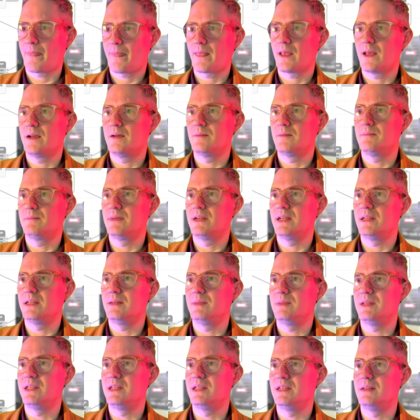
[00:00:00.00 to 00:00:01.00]
and
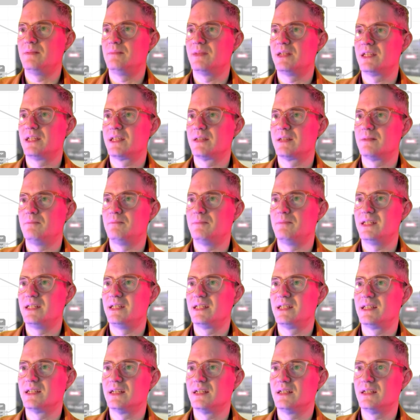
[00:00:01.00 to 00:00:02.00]
maybe make it
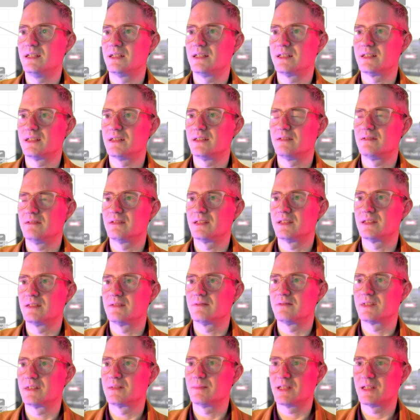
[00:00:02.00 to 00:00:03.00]
bigger. I don't know, like
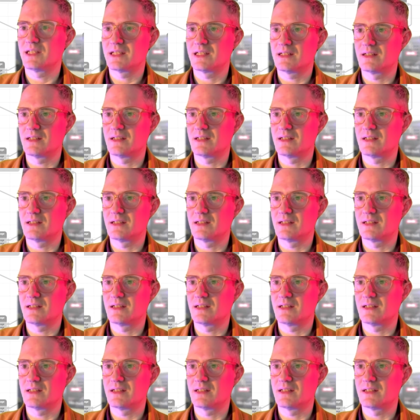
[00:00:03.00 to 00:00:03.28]
we could make it